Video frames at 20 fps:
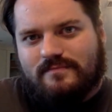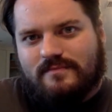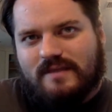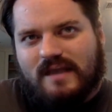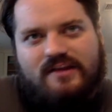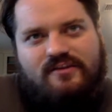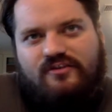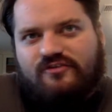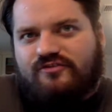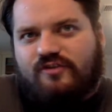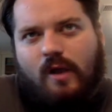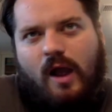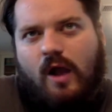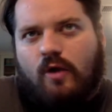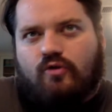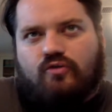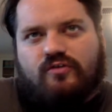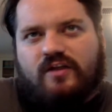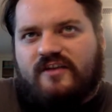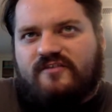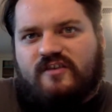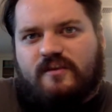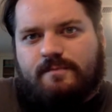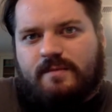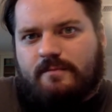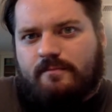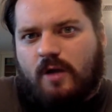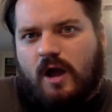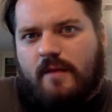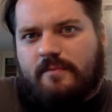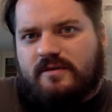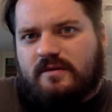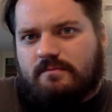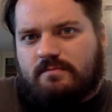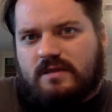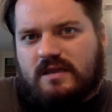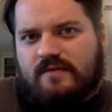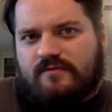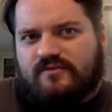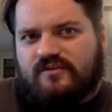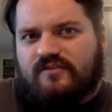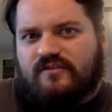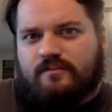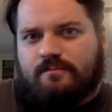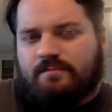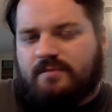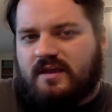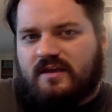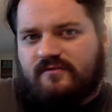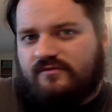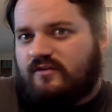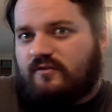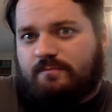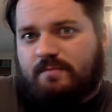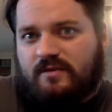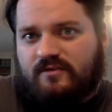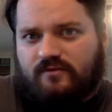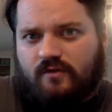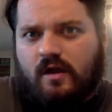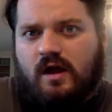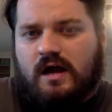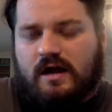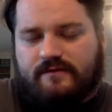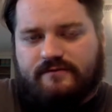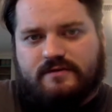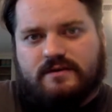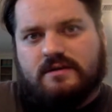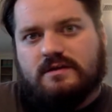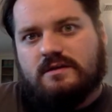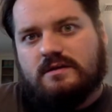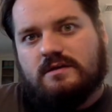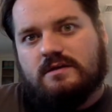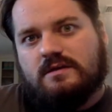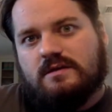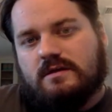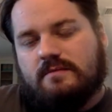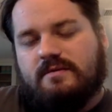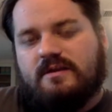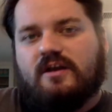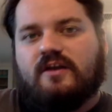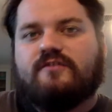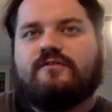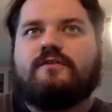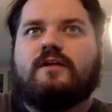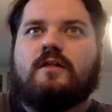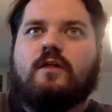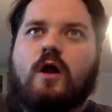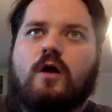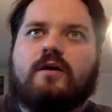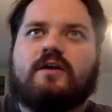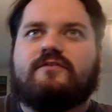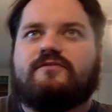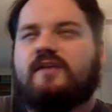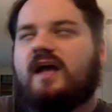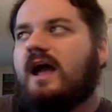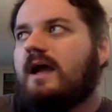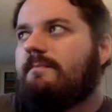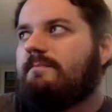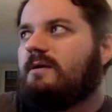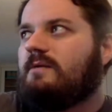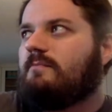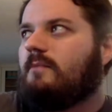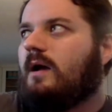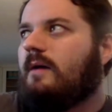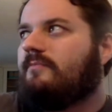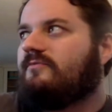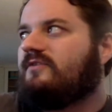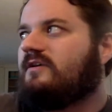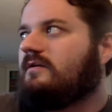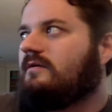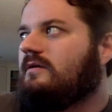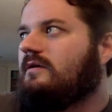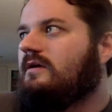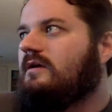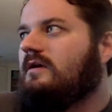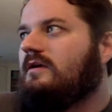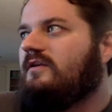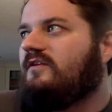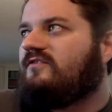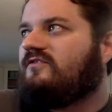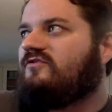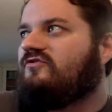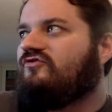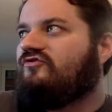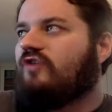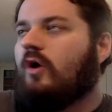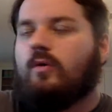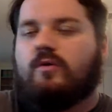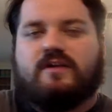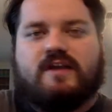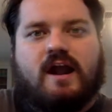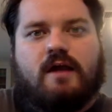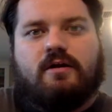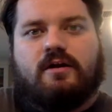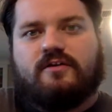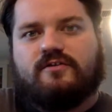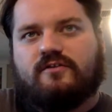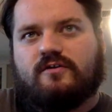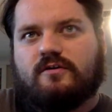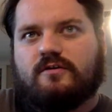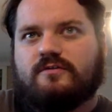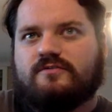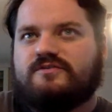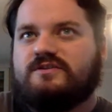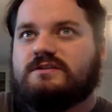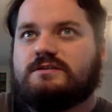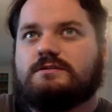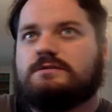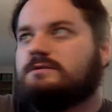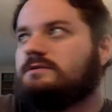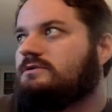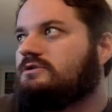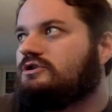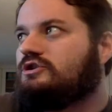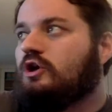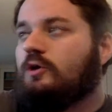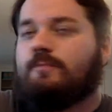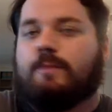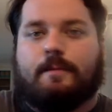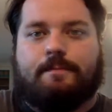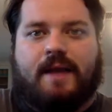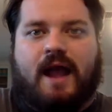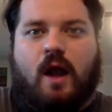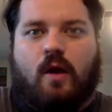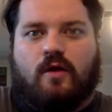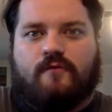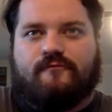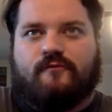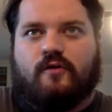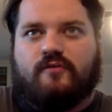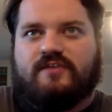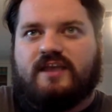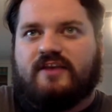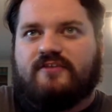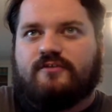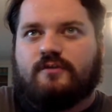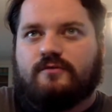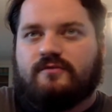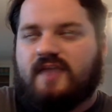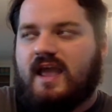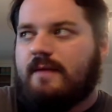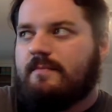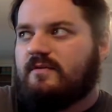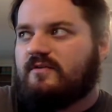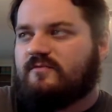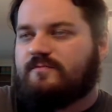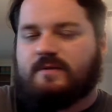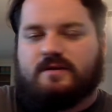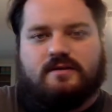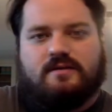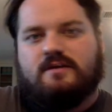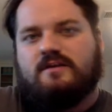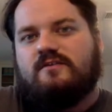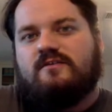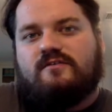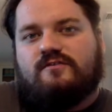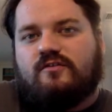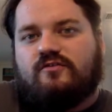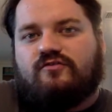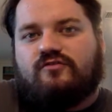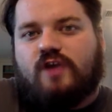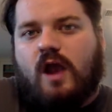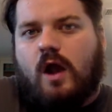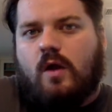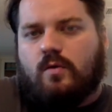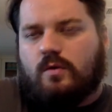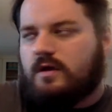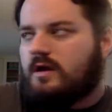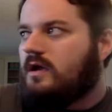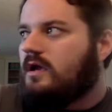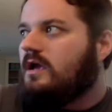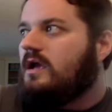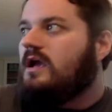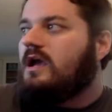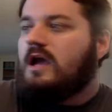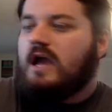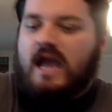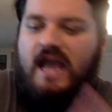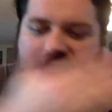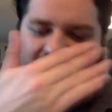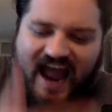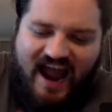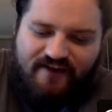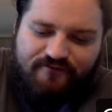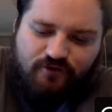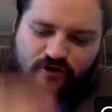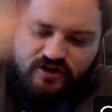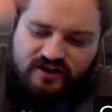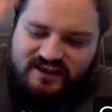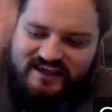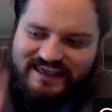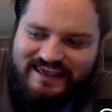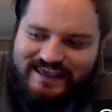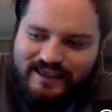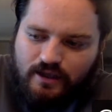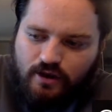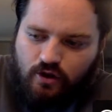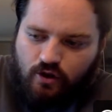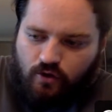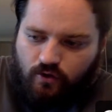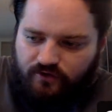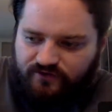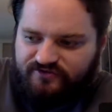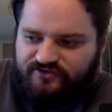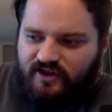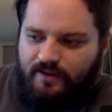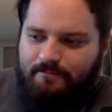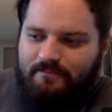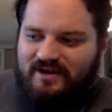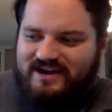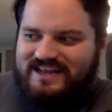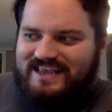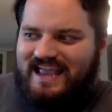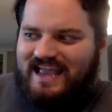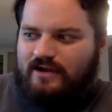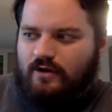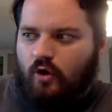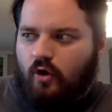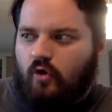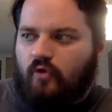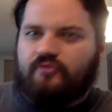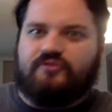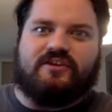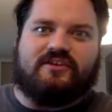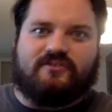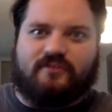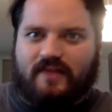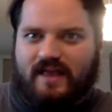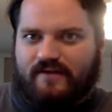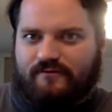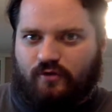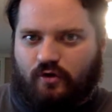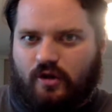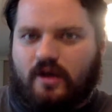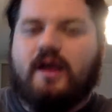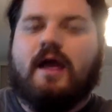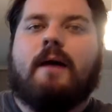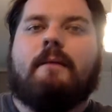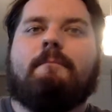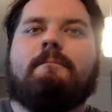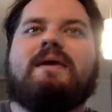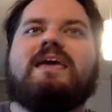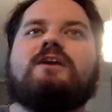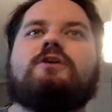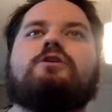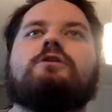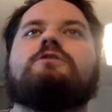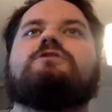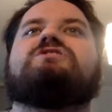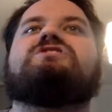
And just show how crazy Big Mom can be if she's pissed off. Because for the longest time, Big Mom's like this joke character. She's super powerful and takes no damage, but she's a joke. Have her kill somebody at Ulti's level. Make her